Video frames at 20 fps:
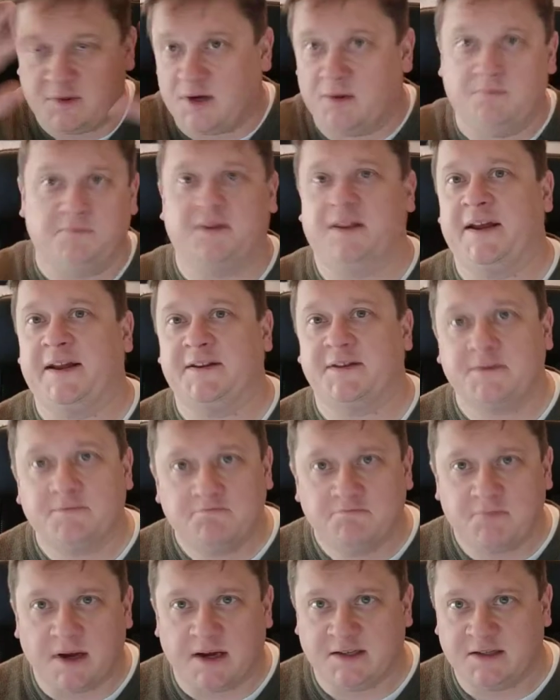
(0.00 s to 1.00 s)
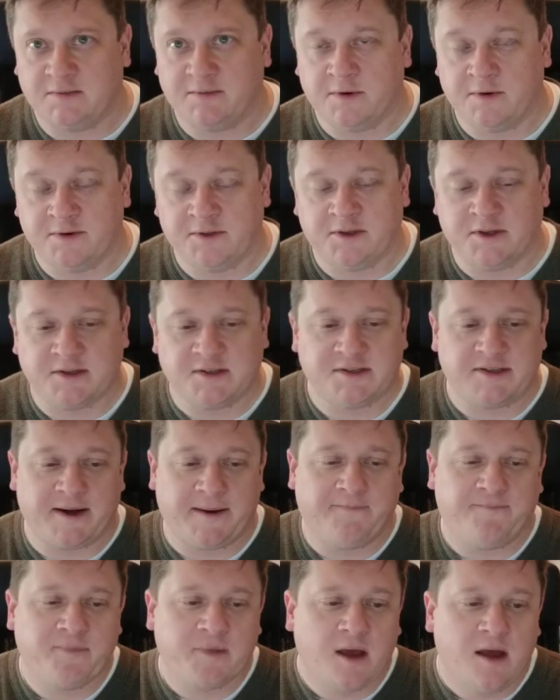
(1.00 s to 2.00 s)
complete, I suppose you could say.
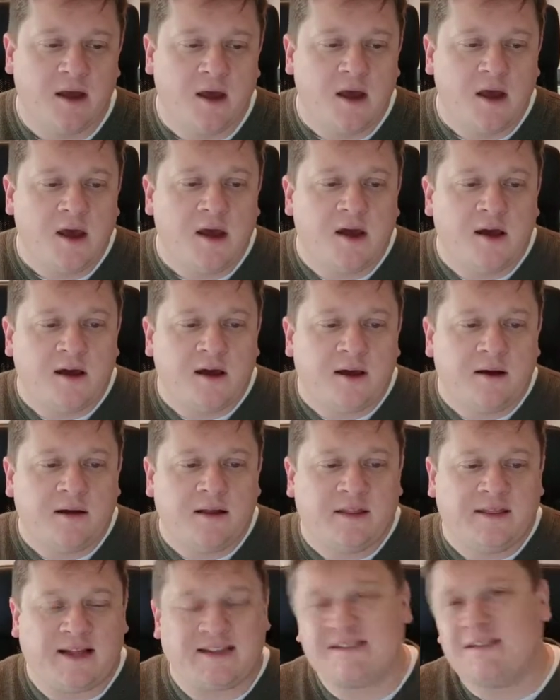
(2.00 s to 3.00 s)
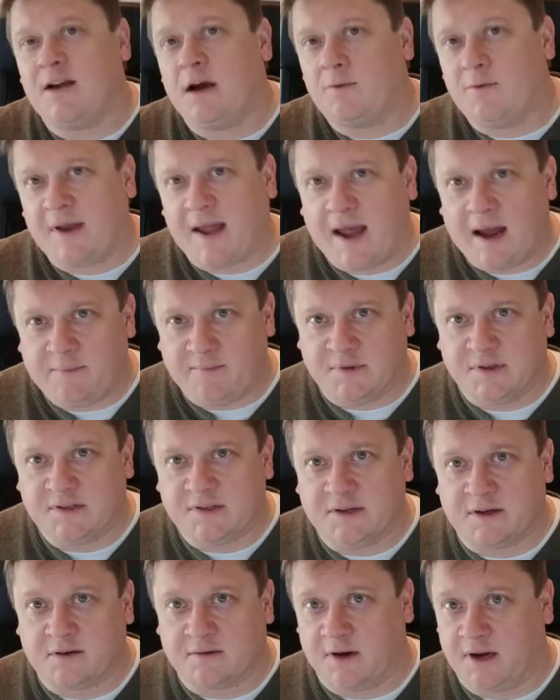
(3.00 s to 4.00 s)
That's not what happens
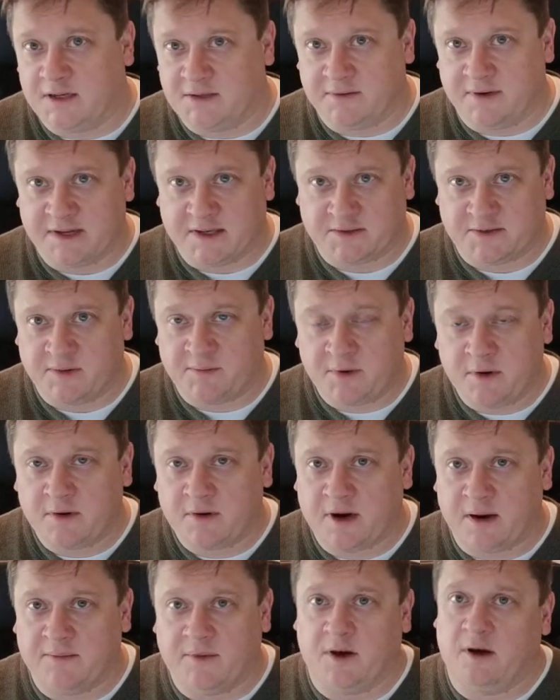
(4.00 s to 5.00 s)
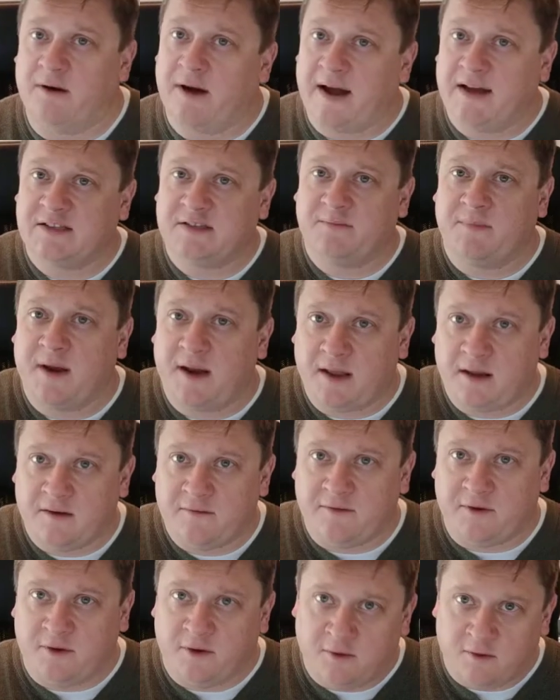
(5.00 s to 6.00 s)
in a graduate history program though, as many
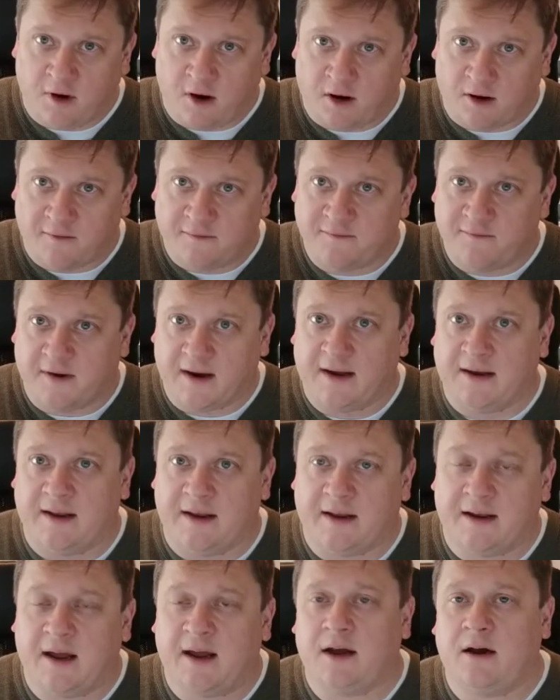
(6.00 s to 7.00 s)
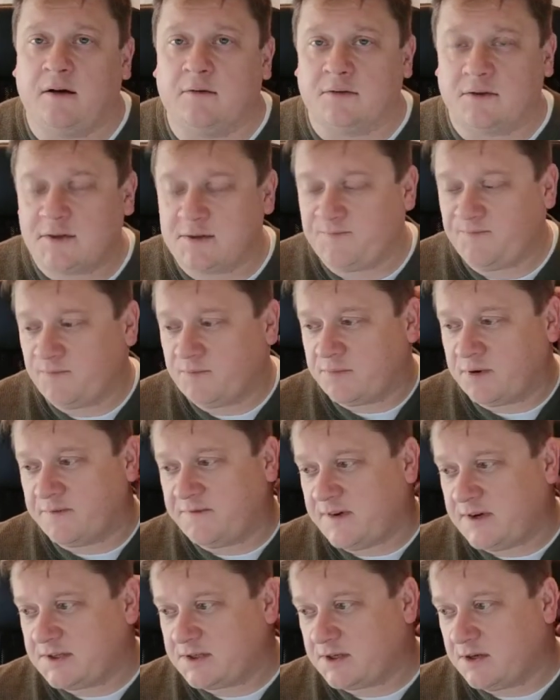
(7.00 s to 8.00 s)
of you are finding out.
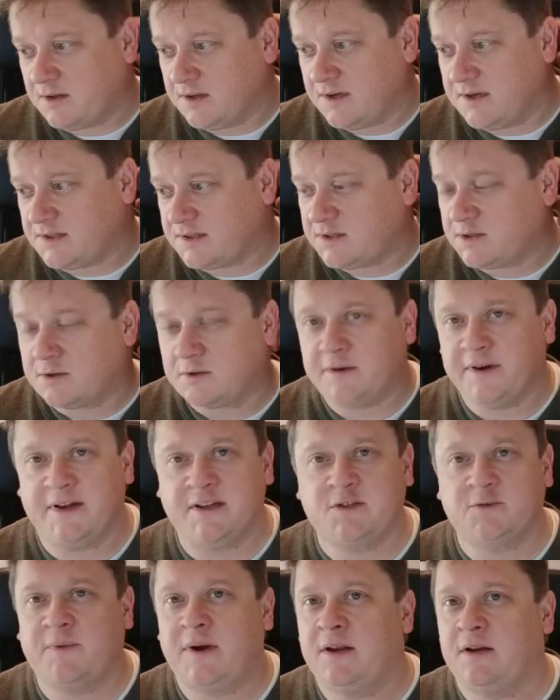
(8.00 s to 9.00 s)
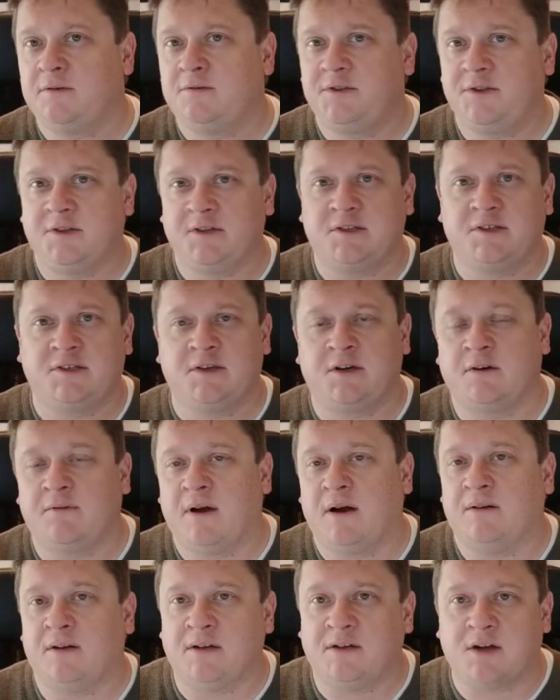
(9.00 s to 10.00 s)
Professional historians, we don't just sit
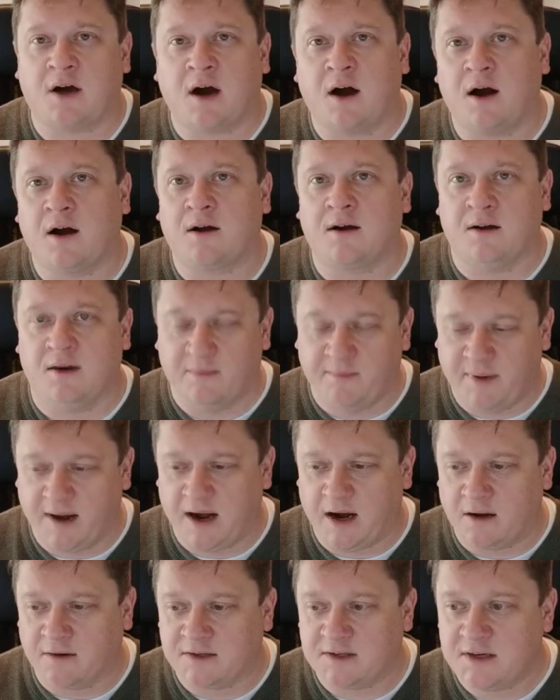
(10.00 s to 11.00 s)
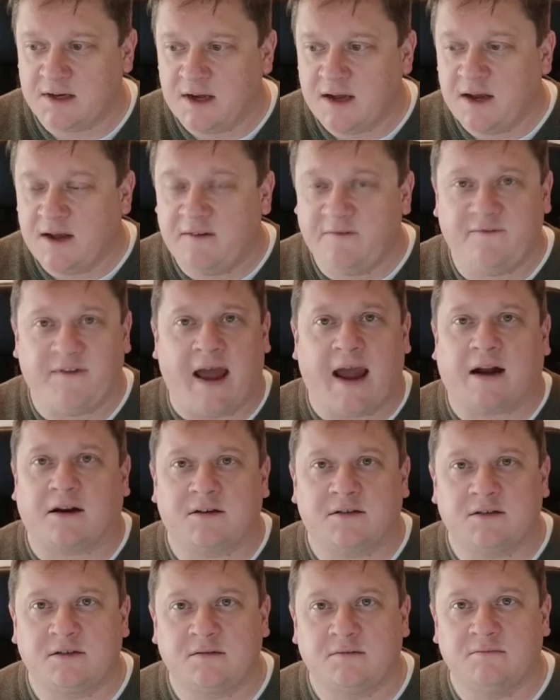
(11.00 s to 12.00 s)
around and talk about
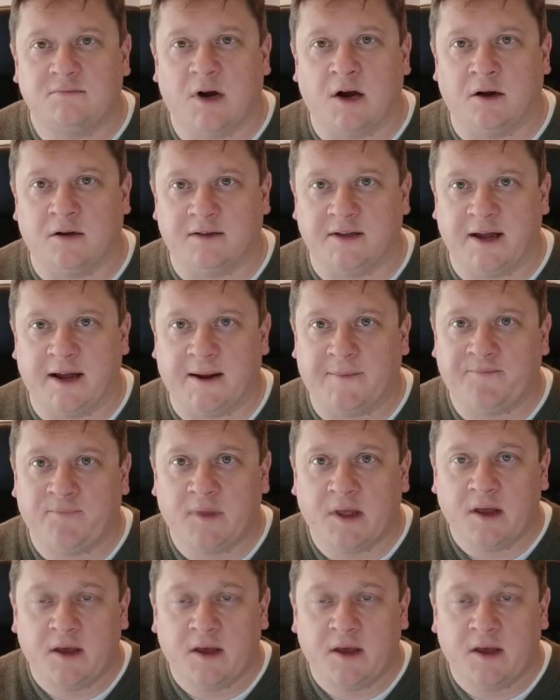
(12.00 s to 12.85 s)
facts all day.